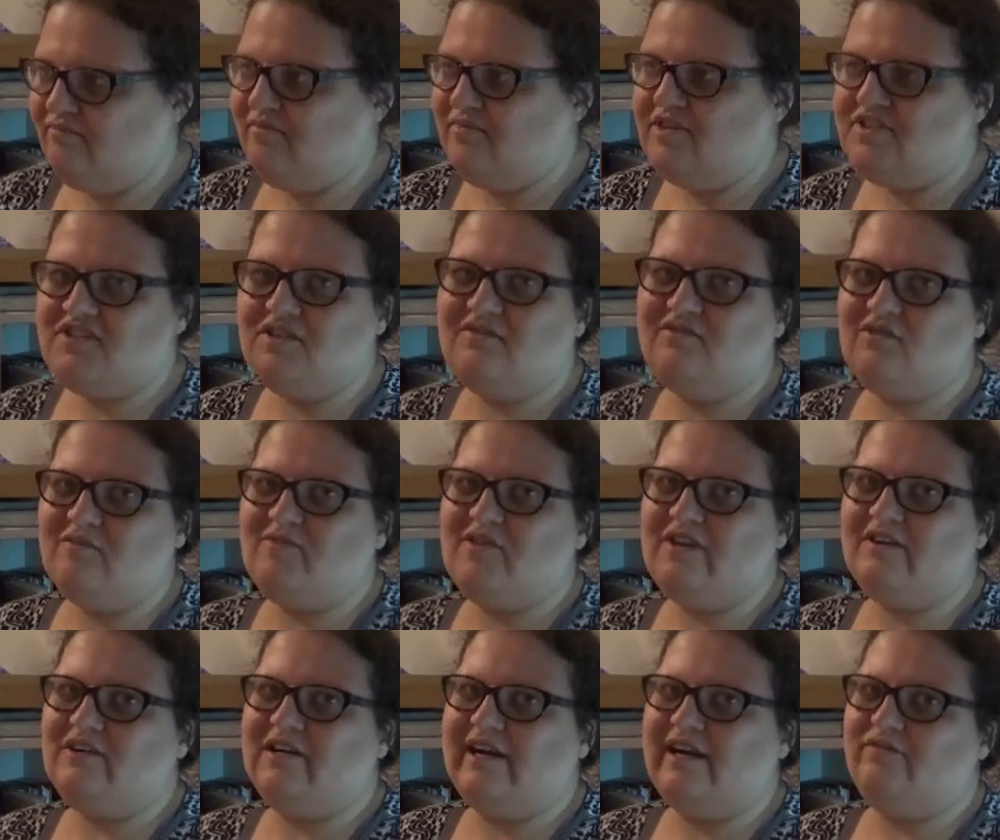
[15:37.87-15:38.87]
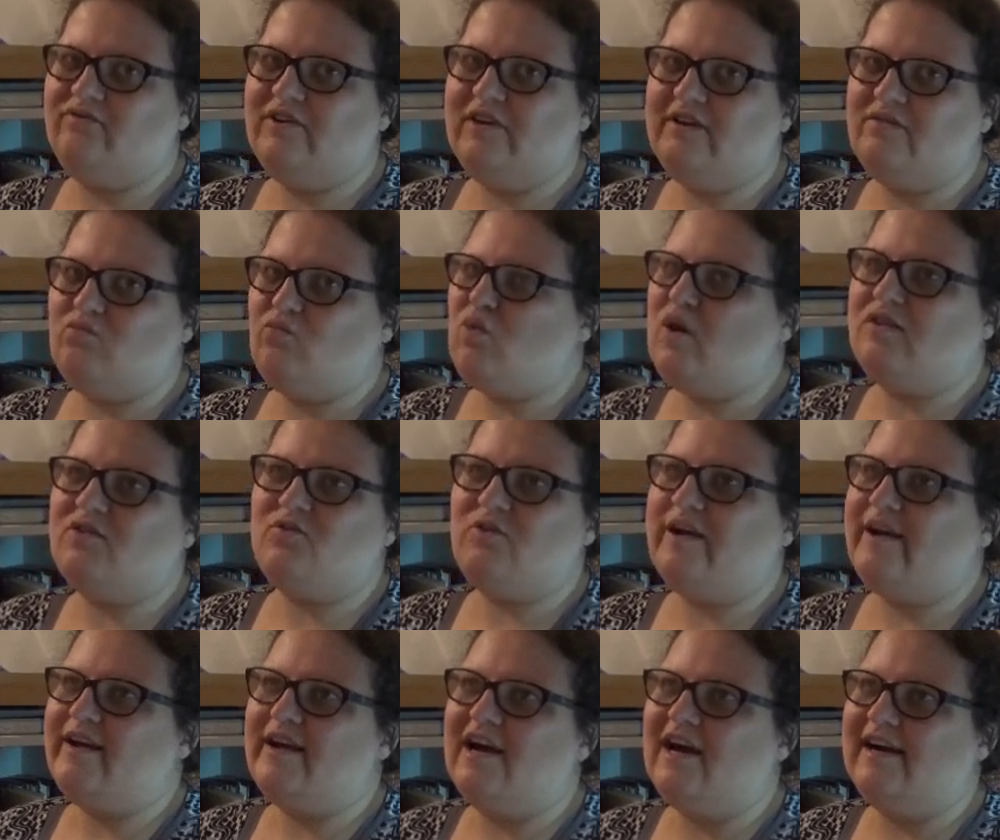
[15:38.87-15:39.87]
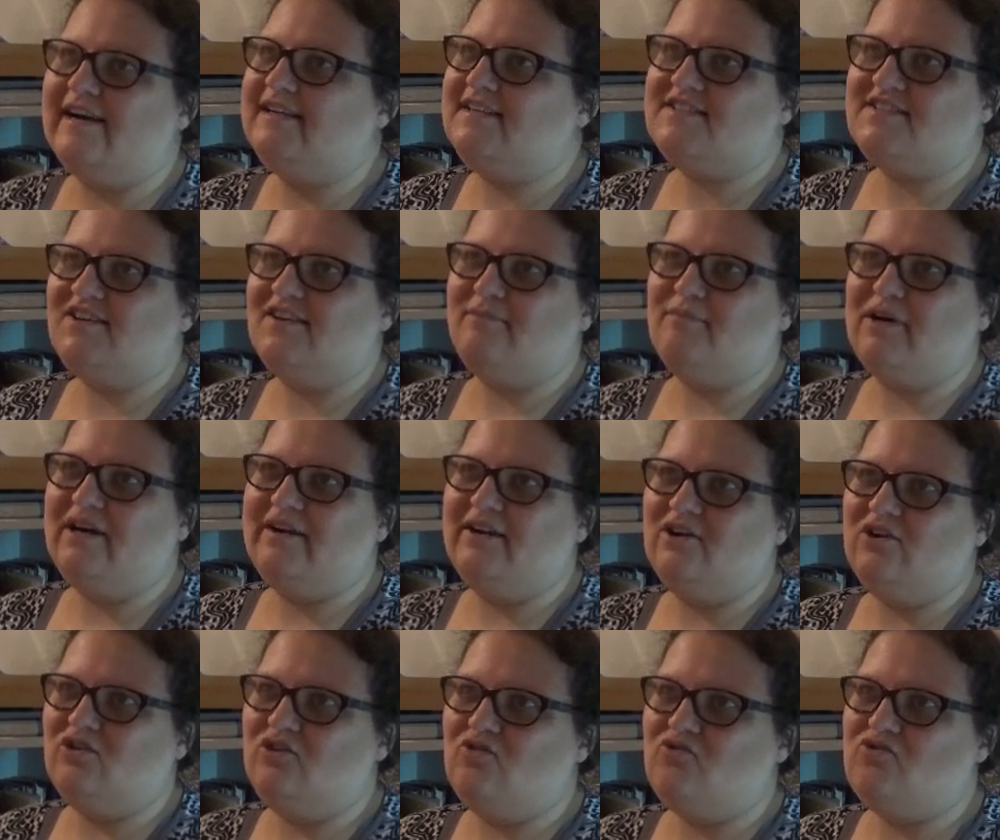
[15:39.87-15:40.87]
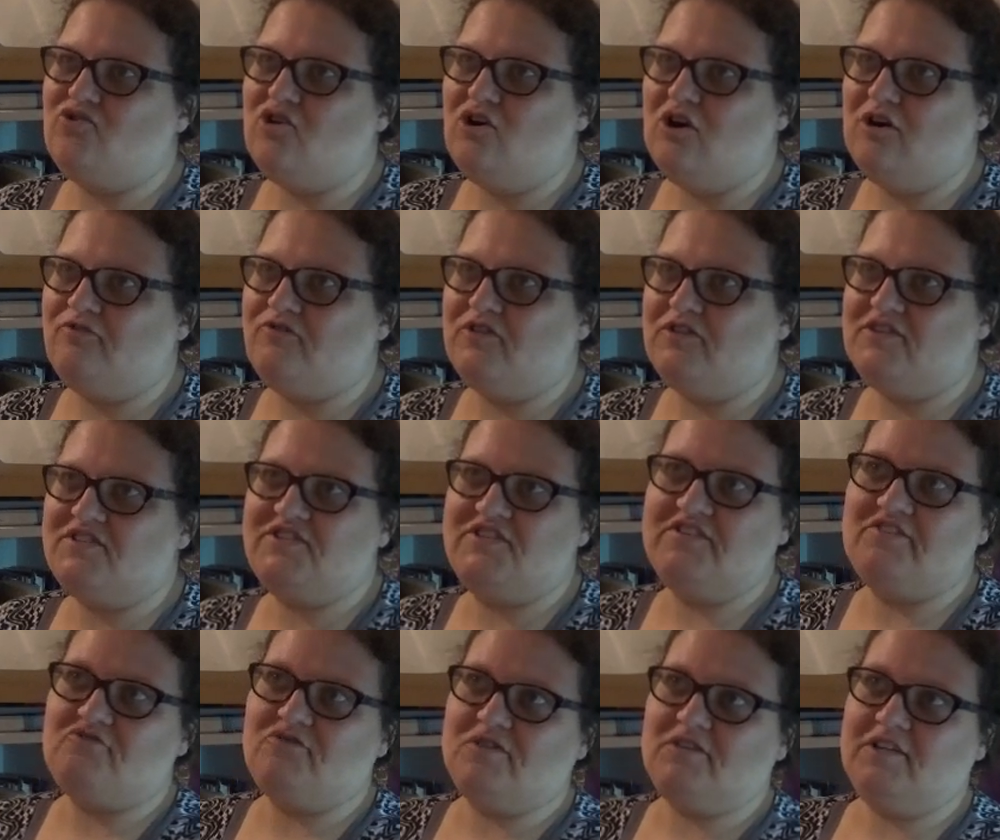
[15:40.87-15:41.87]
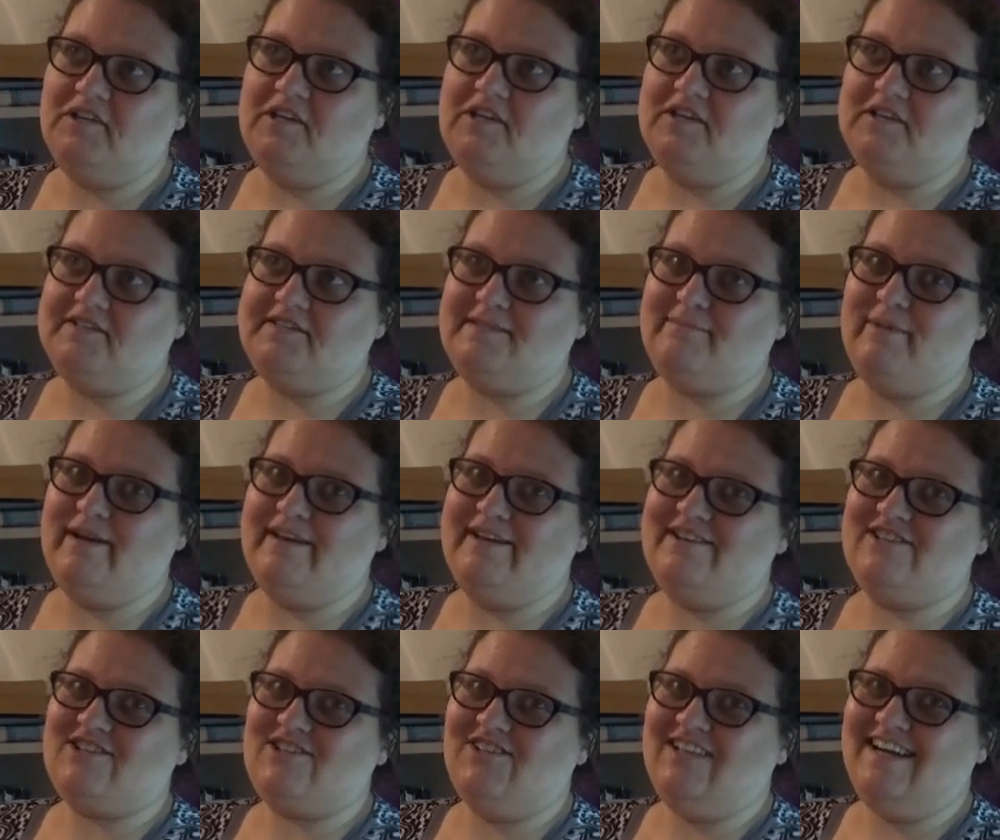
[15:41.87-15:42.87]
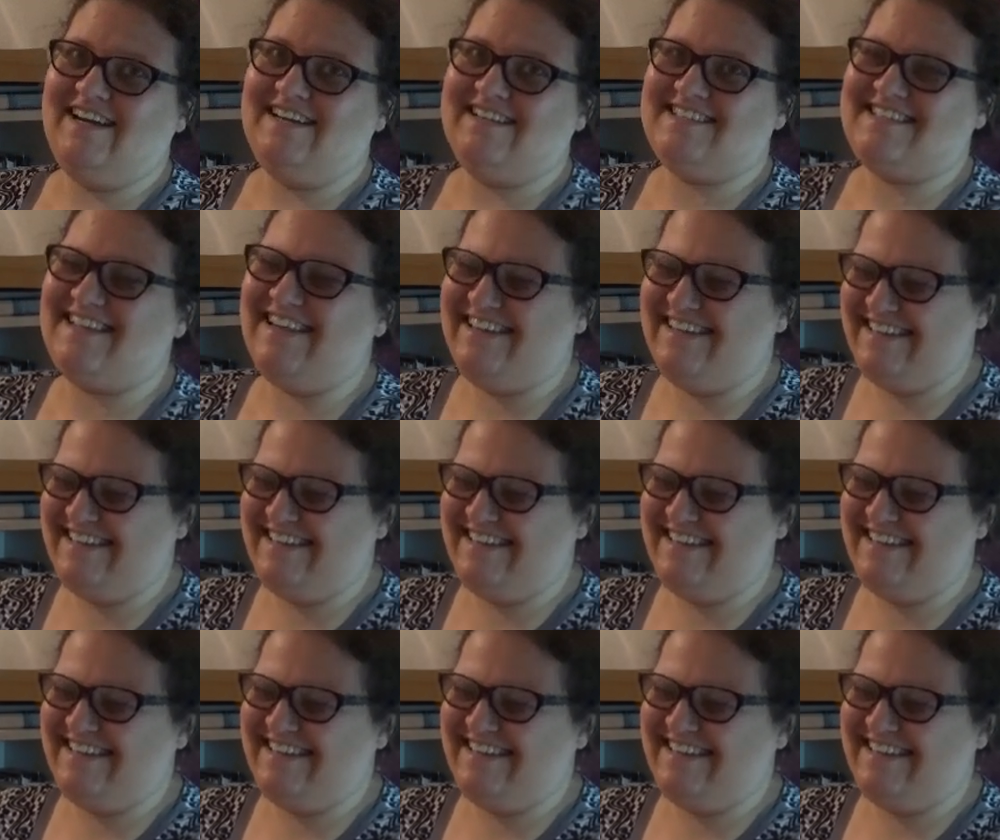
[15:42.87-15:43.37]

so from there I read Wuthering Heights on my own, often secretly in Spanish class.